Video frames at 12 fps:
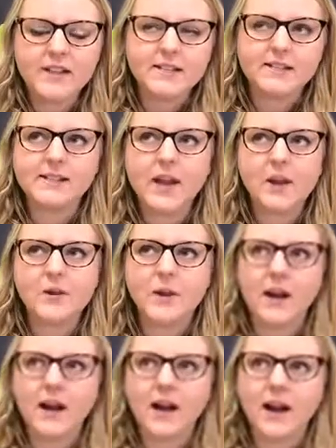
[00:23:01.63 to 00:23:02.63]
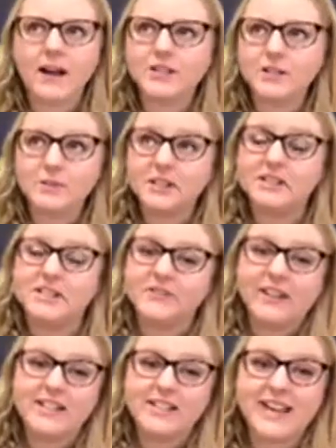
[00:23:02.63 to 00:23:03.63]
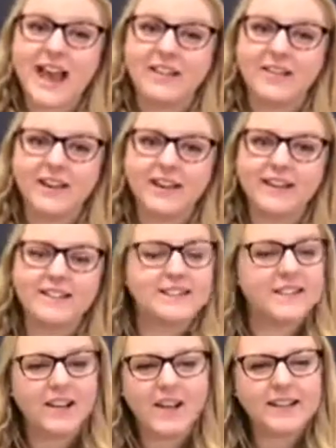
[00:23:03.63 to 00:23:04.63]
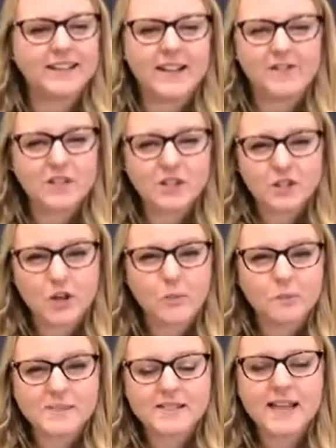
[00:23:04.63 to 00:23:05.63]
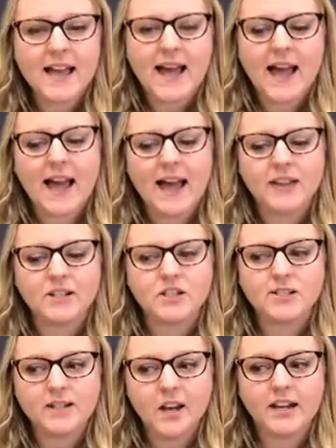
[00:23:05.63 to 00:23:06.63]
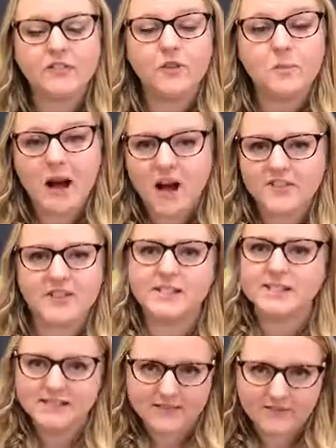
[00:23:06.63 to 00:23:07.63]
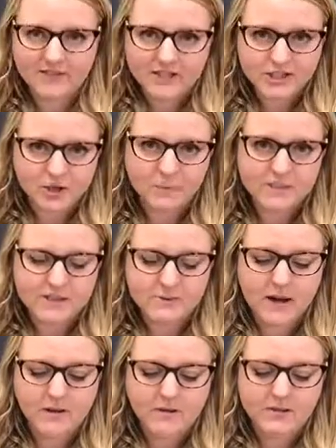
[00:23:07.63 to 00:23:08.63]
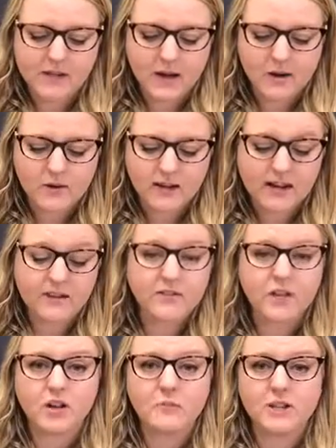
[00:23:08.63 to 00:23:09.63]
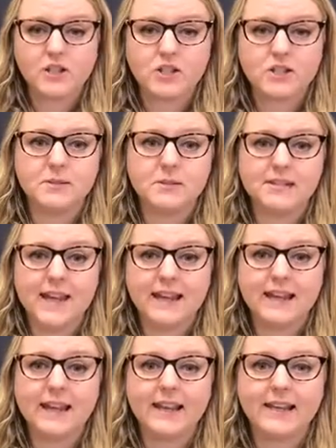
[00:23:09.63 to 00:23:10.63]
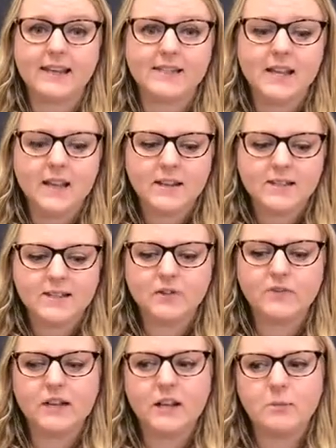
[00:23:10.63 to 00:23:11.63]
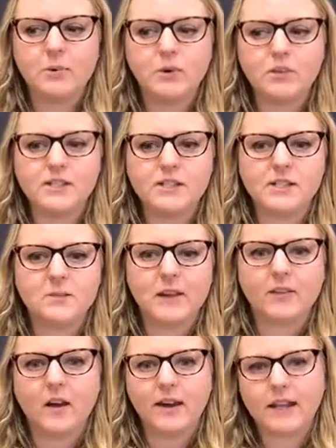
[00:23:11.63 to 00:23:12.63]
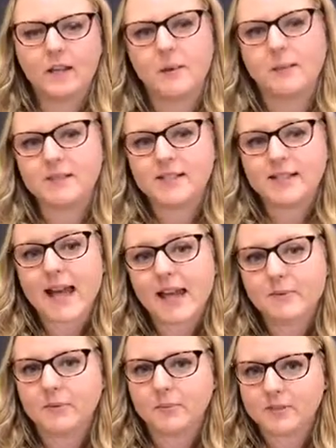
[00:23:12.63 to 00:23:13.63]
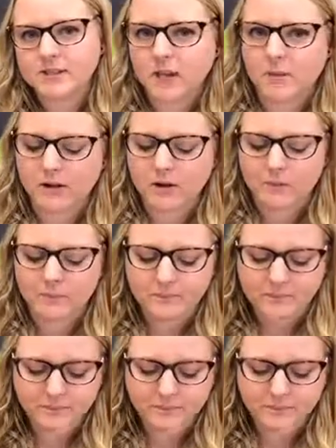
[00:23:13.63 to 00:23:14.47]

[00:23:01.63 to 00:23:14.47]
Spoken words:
So I just wanted to really share that the learning never stops, and learning from others never stops as well. So even though I've been at Shoosmiths 8 years, it's still really important to me that I keep up to date with what's going on.